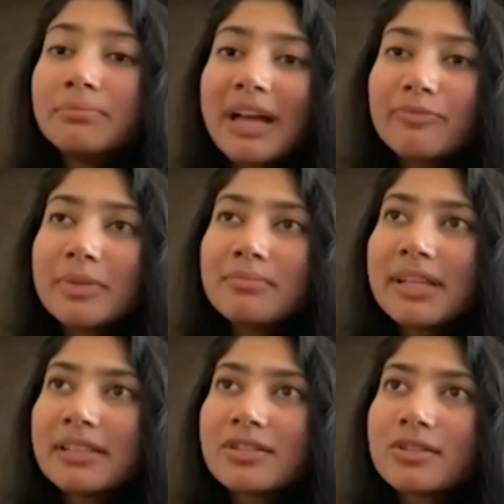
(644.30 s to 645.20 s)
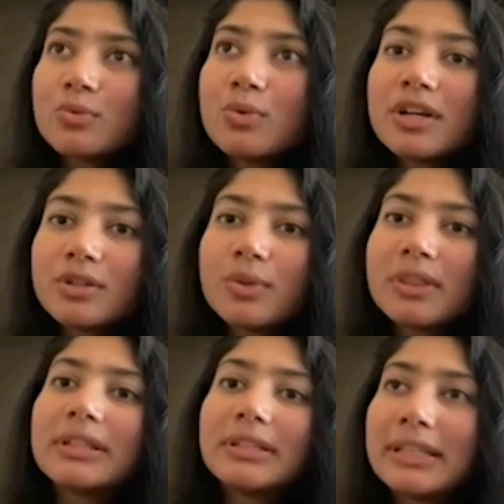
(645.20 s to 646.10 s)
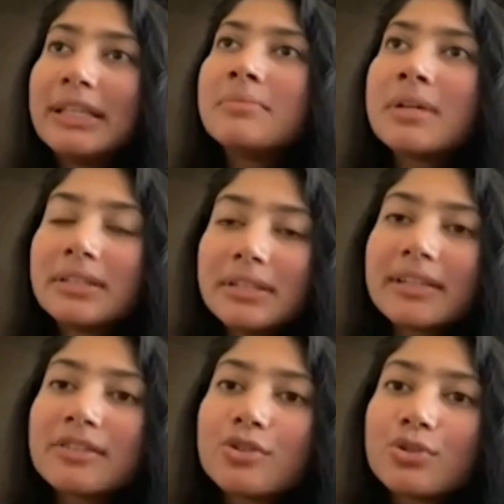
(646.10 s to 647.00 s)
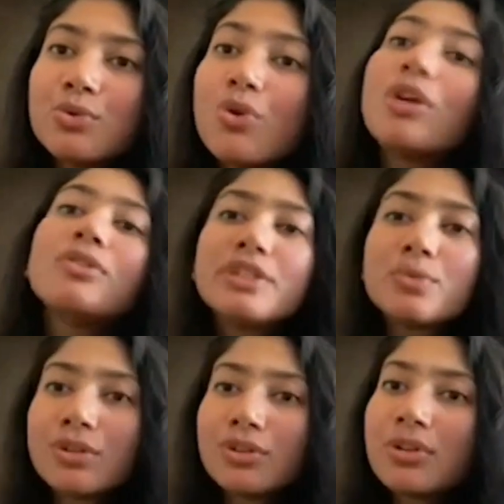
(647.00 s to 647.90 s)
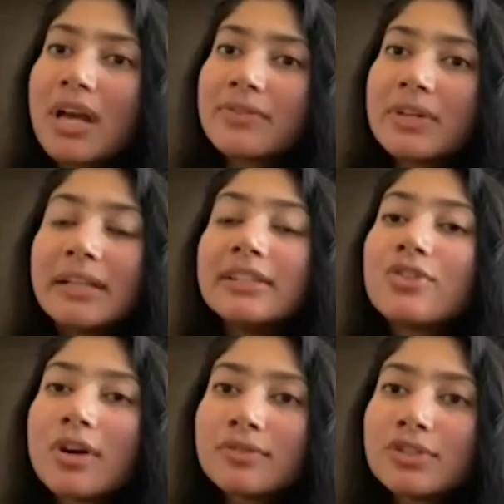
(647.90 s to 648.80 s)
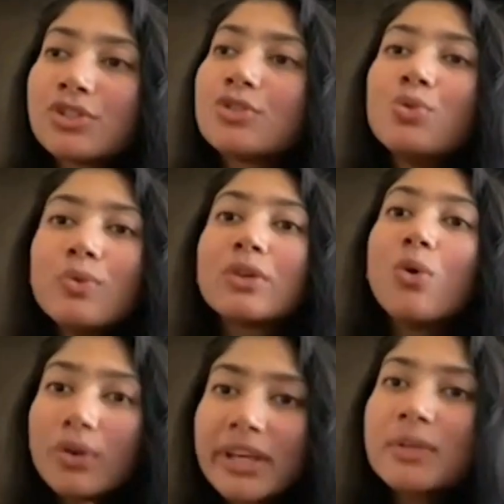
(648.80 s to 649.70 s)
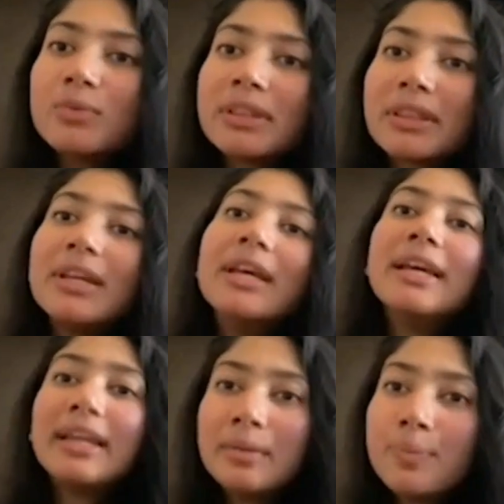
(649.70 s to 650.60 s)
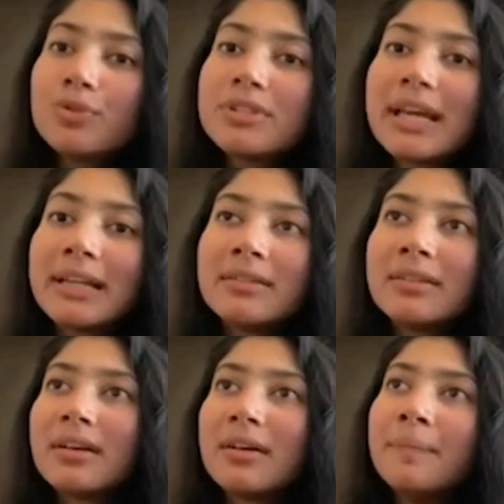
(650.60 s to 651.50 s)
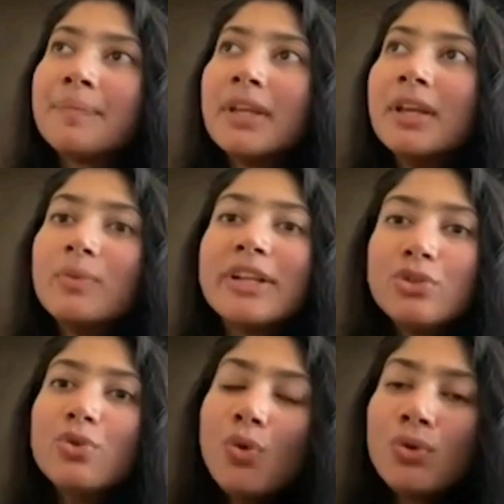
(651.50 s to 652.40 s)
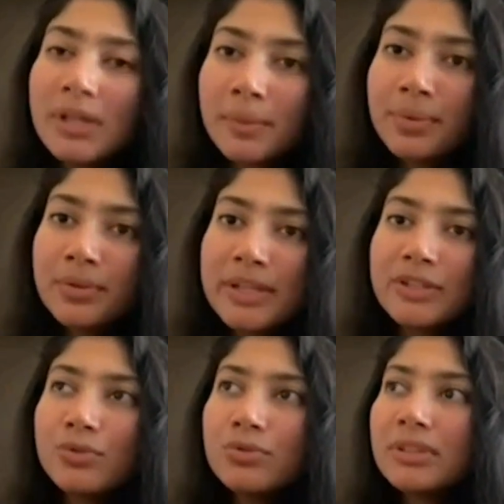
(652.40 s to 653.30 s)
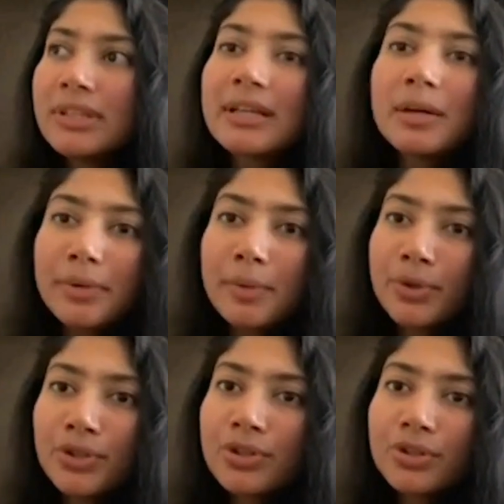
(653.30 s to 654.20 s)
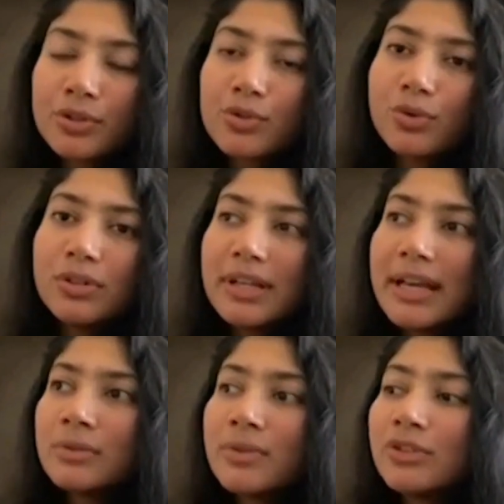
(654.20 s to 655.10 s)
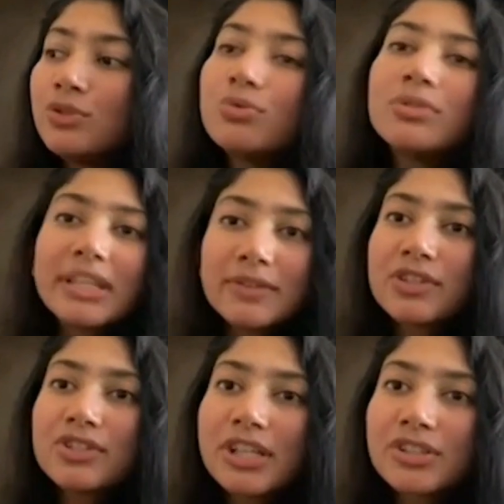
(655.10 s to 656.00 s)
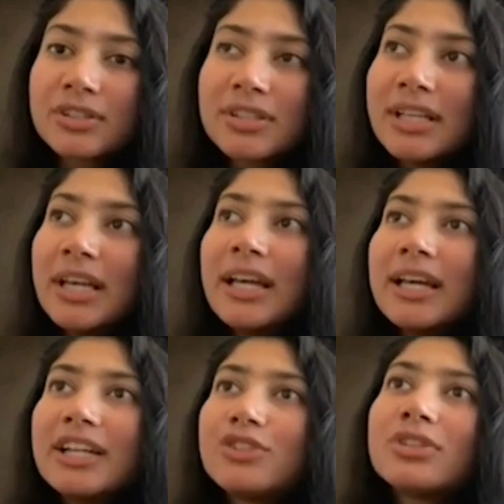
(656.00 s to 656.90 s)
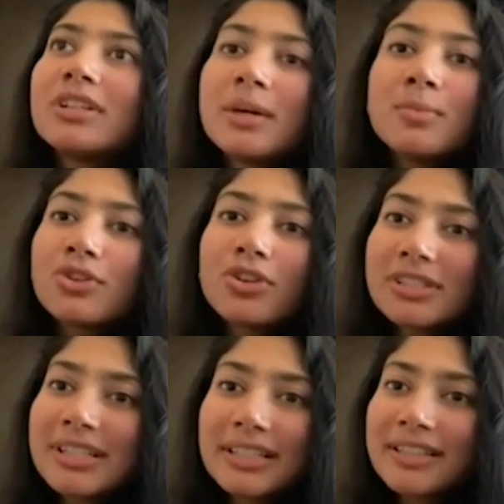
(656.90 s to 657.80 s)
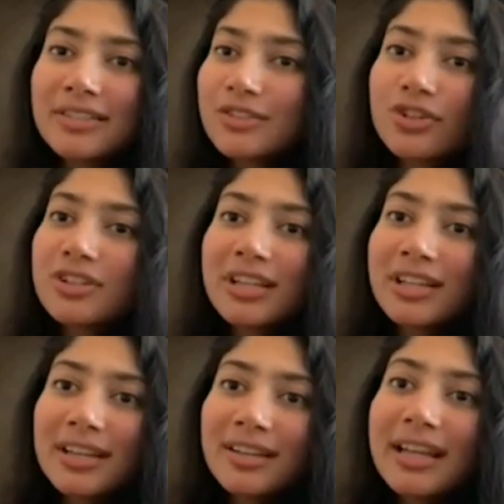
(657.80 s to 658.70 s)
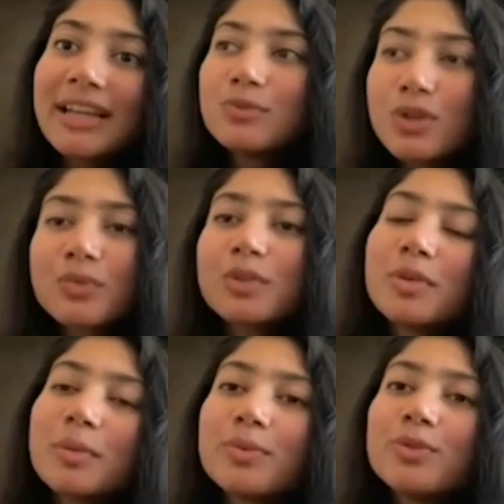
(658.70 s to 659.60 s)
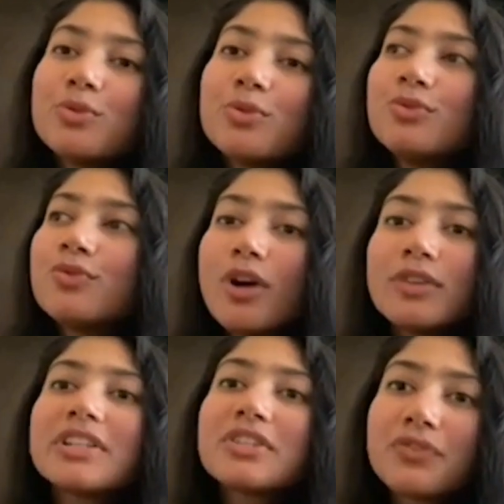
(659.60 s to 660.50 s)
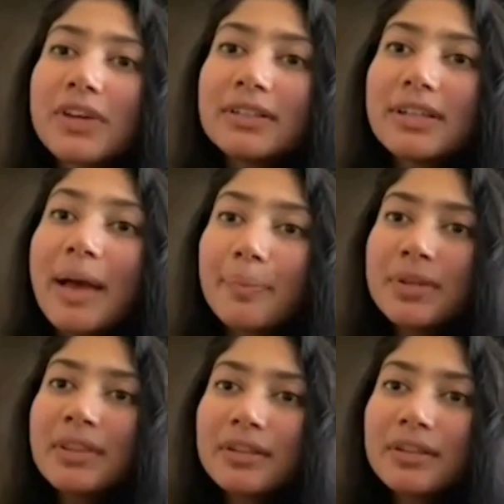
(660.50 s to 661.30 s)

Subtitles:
I've been blessed to work with a team and directors who always wanted to have a healthy conversation, who were okay with inputs. And when you own up, when you take up a particular role and when you give suggestions, it shouldn't come across like you're arrogant. I've worked with people who always felt happy